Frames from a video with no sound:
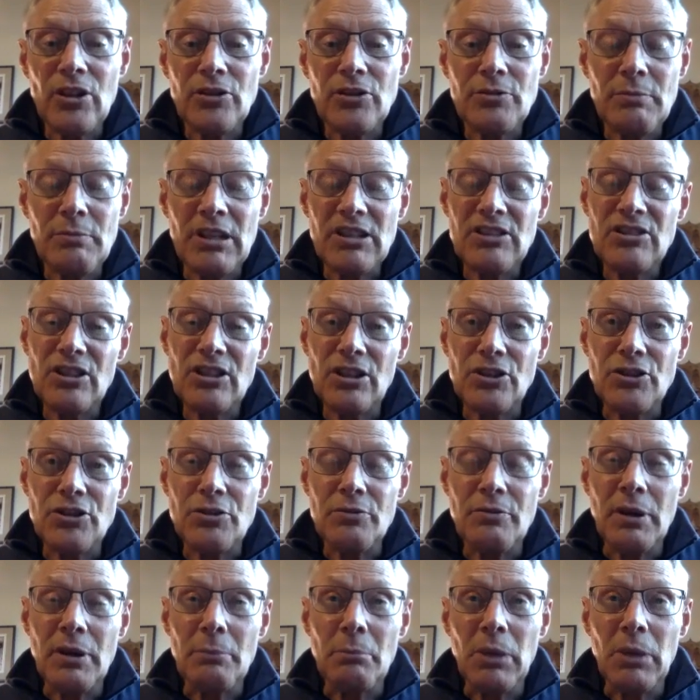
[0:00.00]
Basically, she
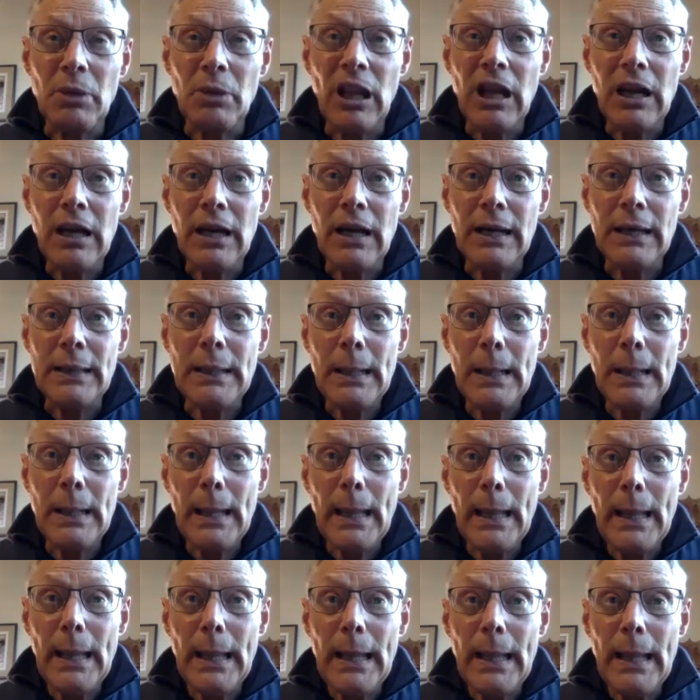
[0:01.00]
went blind.
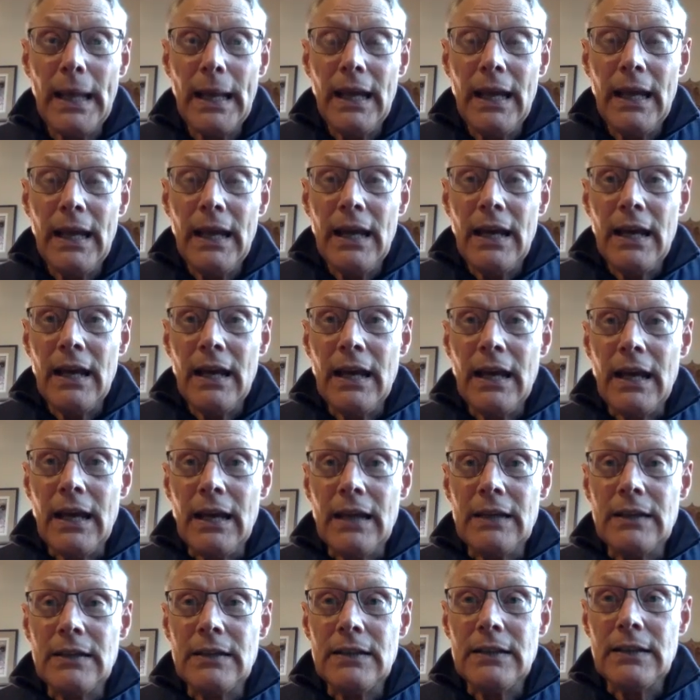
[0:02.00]

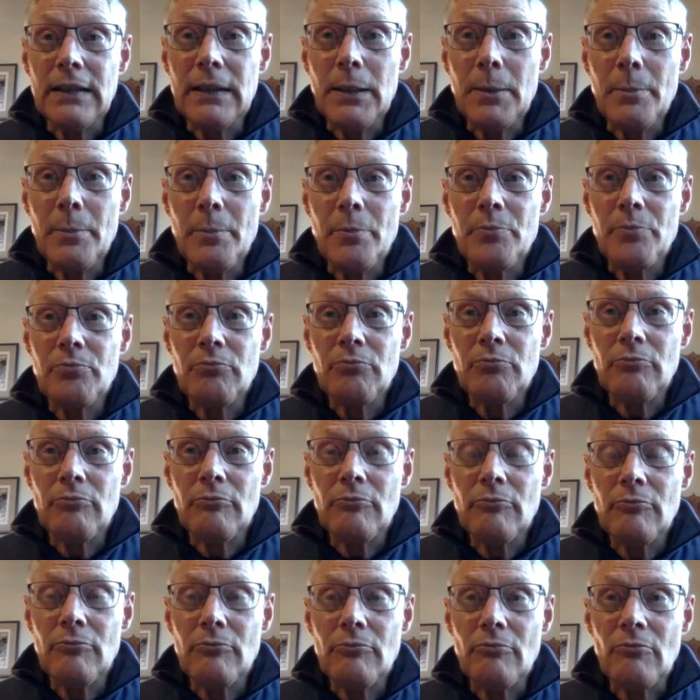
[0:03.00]
And
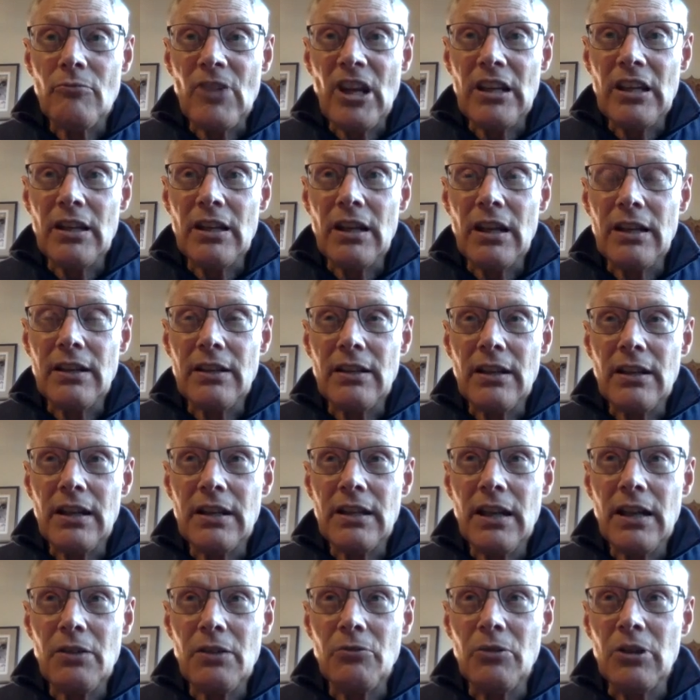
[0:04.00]
I
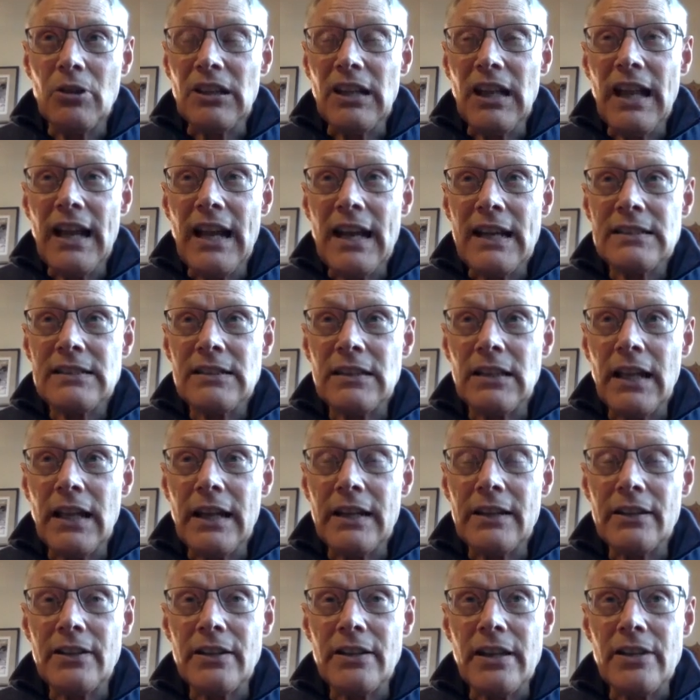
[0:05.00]
got one last
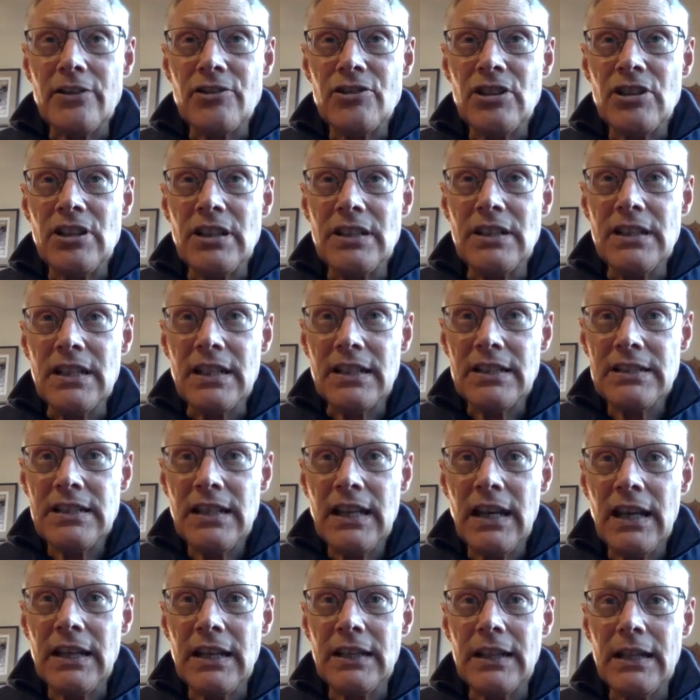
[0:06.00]
letter that she
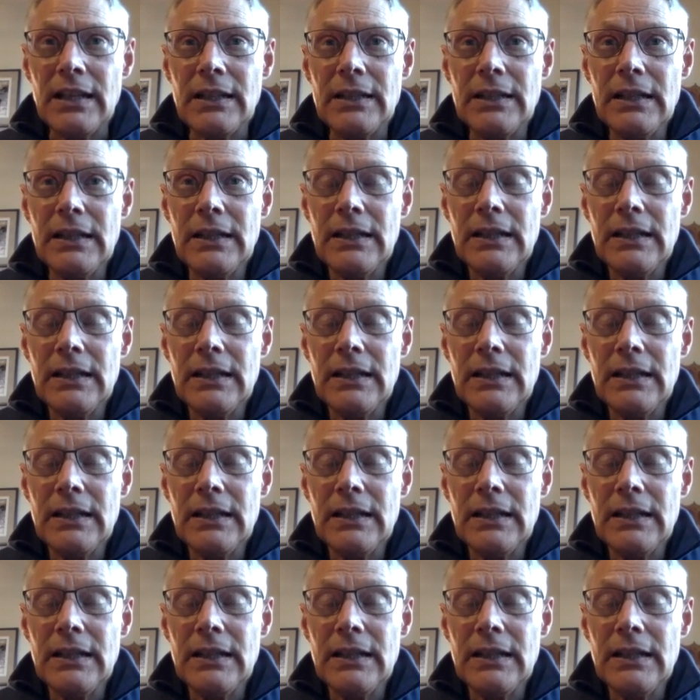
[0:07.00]
dictated.